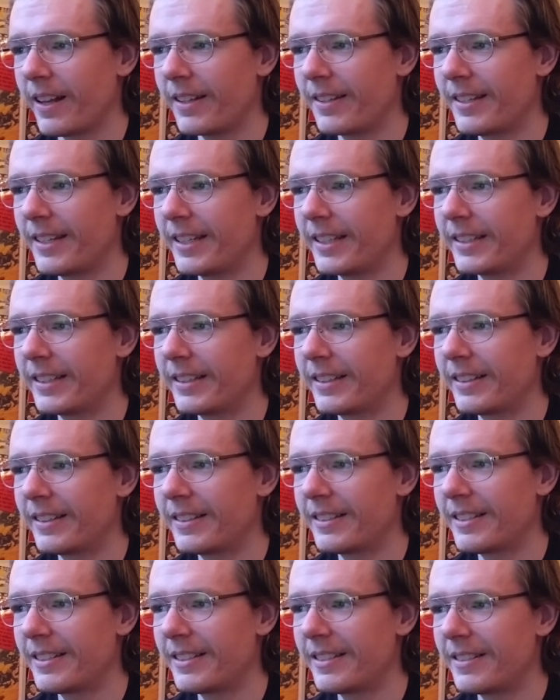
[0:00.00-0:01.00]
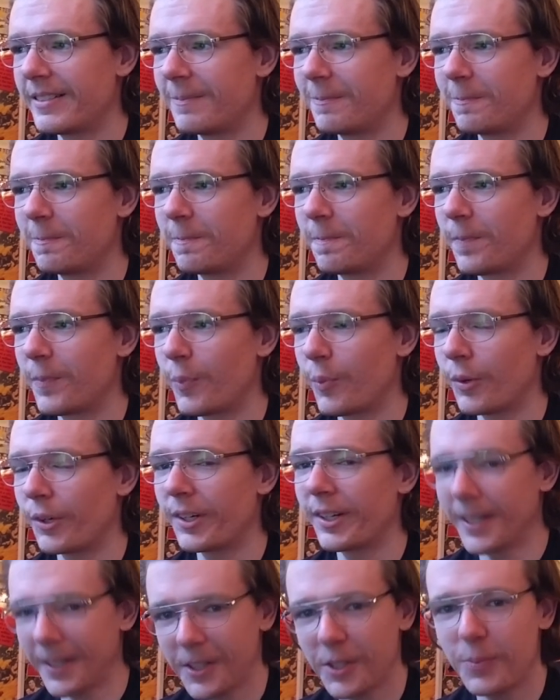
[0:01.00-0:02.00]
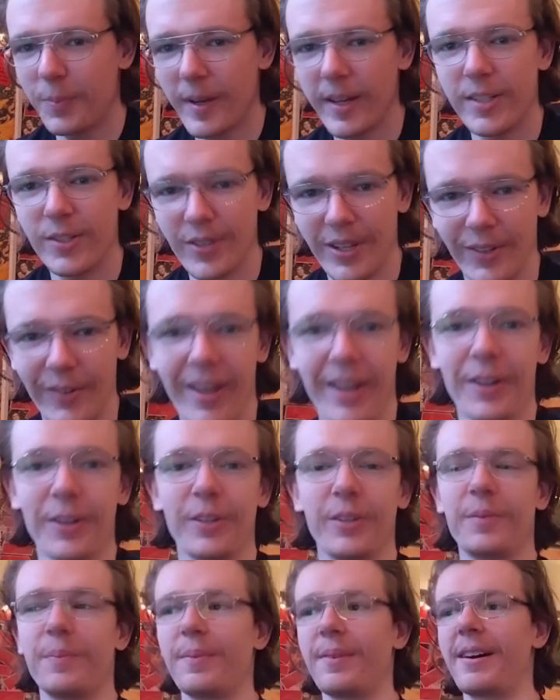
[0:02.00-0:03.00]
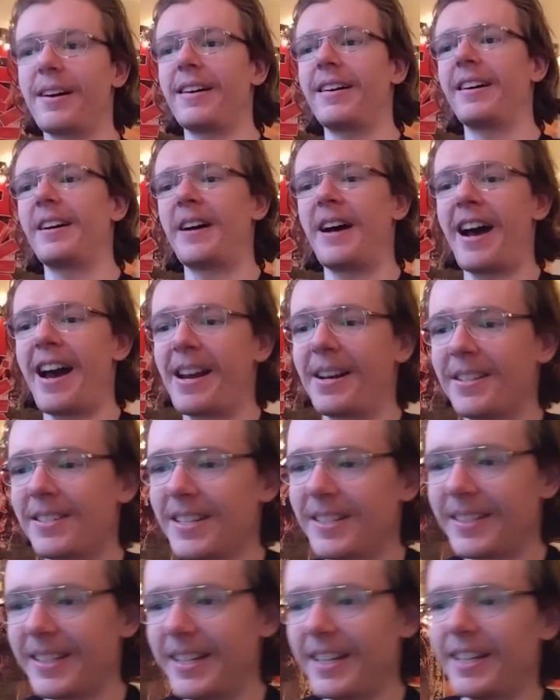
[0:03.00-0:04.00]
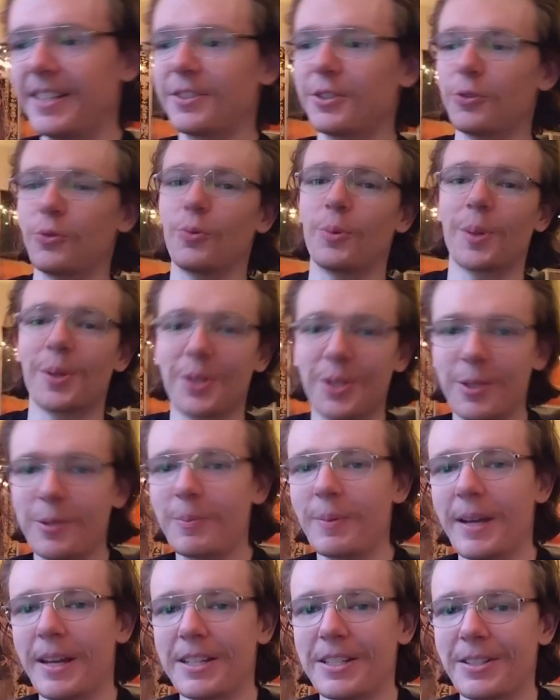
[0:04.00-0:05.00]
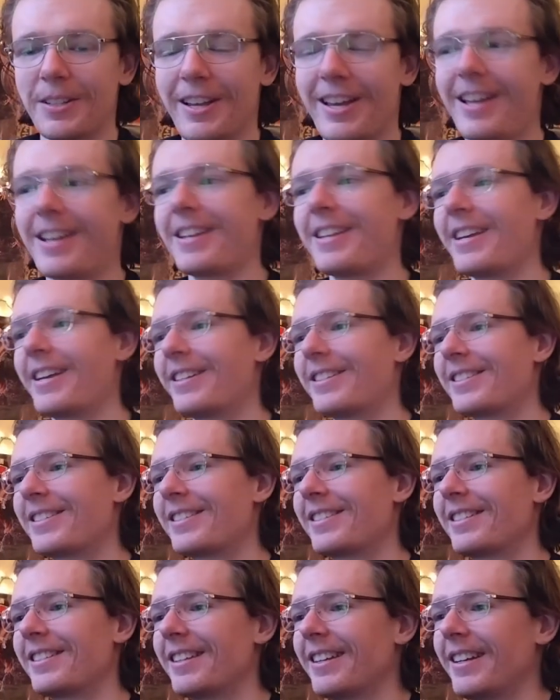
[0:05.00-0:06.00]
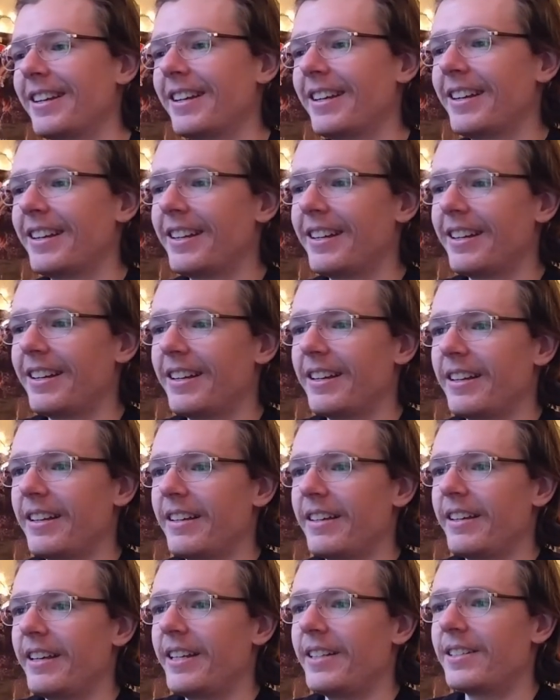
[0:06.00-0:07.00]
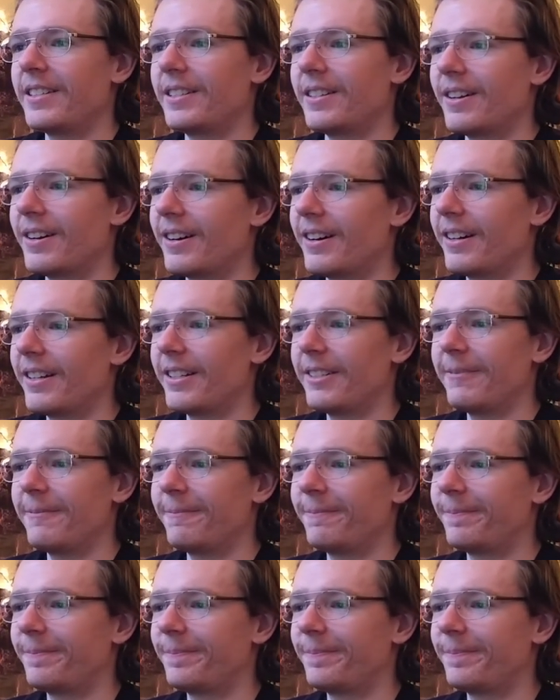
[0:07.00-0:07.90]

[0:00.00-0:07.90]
think we're gonna get to space land later. I just think that it's a worse space land. It's not.